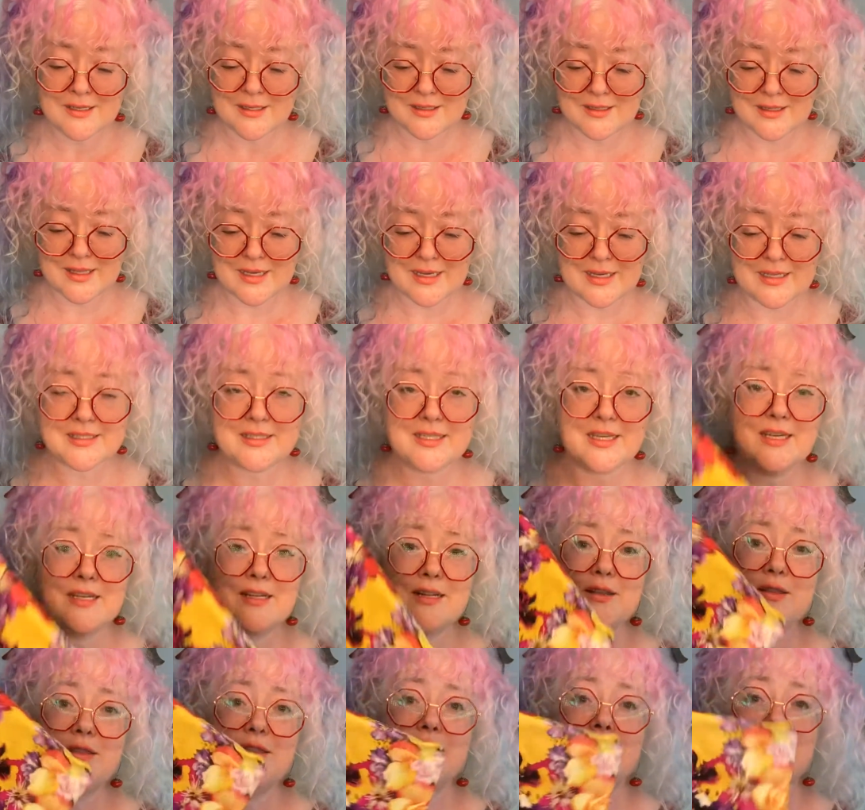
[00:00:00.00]
Like I said,
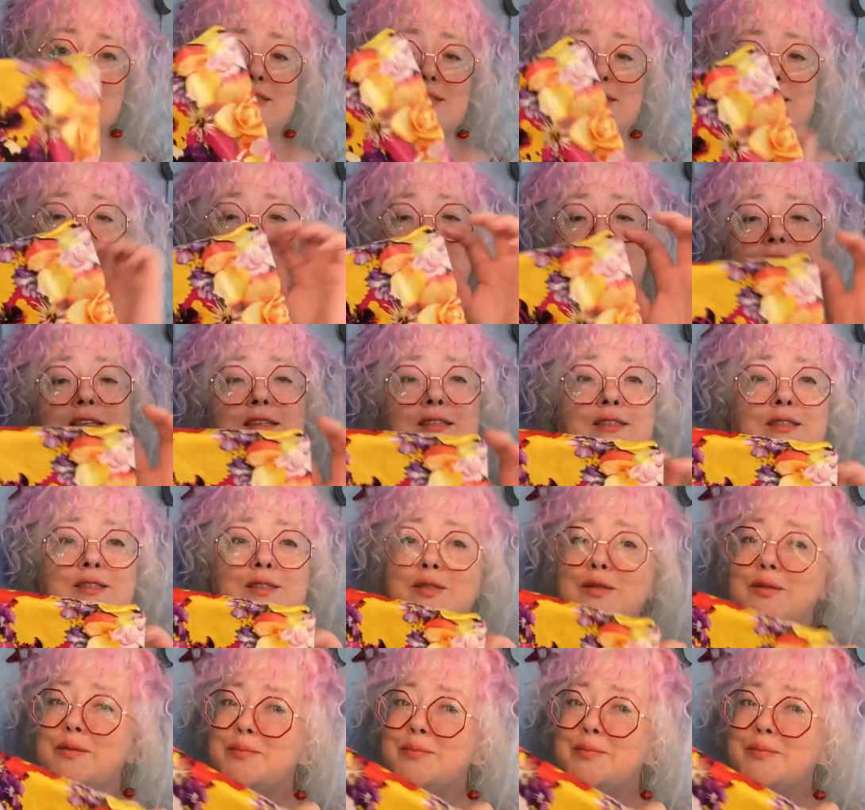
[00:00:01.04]
this is